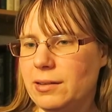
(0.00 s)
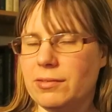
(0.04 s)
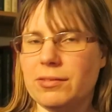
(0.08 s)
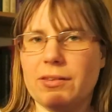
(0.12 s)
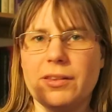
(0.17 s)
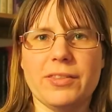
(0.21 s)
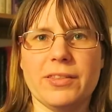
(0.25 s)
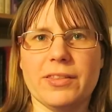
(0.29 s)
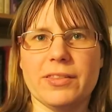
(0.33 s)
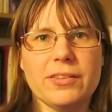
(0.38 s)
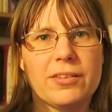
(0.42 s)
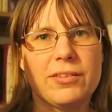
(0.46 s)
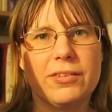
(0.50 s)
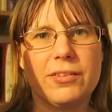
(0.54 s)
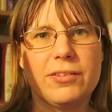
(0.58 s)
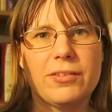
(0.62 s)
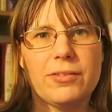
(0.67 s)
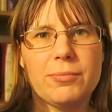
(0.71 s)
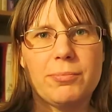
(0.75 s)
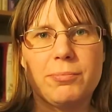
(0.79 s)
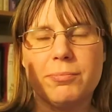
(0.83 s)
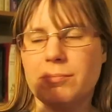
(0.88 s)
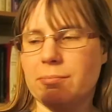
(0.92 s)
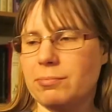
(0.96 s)
I think this is
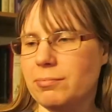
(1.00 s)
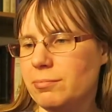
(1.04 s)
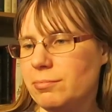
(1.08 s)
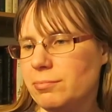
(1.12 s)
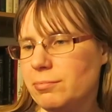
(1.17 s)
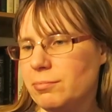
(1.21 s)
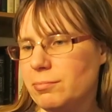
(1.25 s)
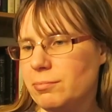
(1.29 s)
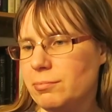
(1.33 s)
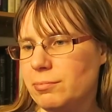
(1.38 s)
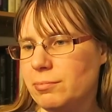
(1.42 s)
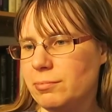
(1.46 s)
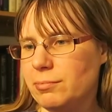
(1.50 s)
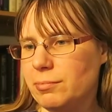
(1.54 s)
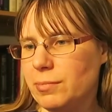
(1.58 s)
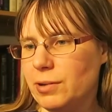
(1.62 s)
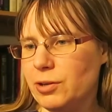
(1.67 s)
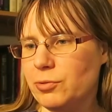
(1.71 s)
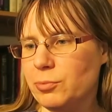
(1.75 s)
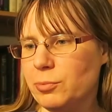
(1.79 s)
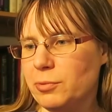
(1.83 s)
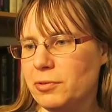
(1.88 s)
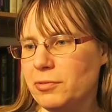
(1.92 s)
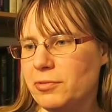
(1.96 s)

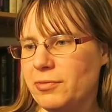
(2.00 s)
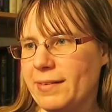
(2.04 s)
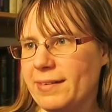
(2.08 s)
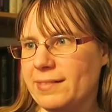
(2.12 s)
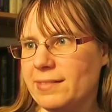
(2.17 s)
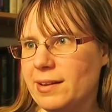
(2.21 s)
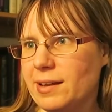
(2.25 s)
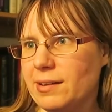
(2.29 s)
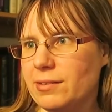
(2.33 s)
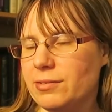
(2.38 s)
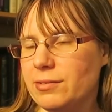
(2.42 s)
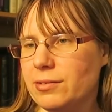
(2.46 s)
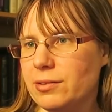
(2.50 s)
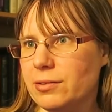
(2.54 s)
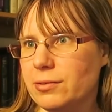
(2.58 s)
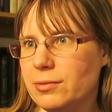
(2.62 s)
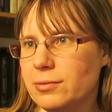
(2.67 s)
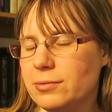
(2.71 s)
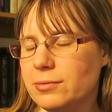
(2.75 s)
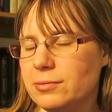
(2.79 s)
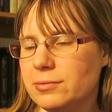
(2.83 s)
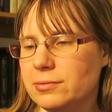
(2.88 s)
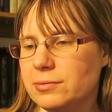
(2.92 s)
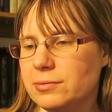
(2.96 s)
much more fantastical.